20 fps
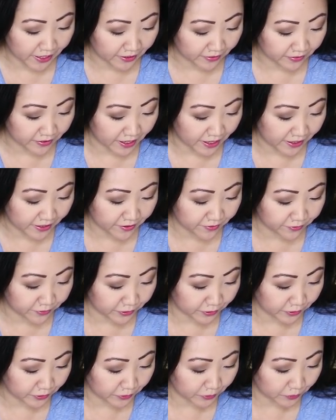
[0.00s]
a line of
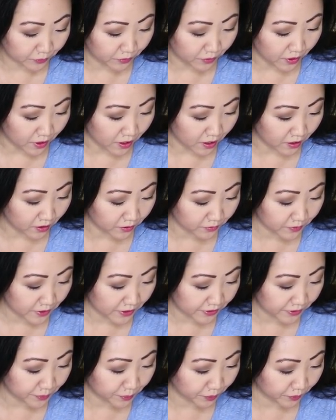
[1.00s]
glue all
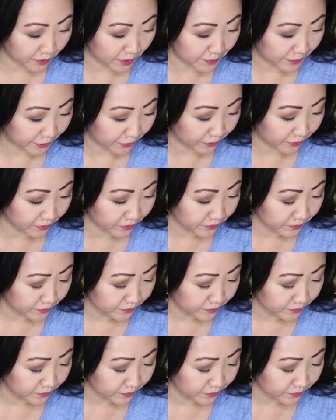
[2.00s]
around the perimeter.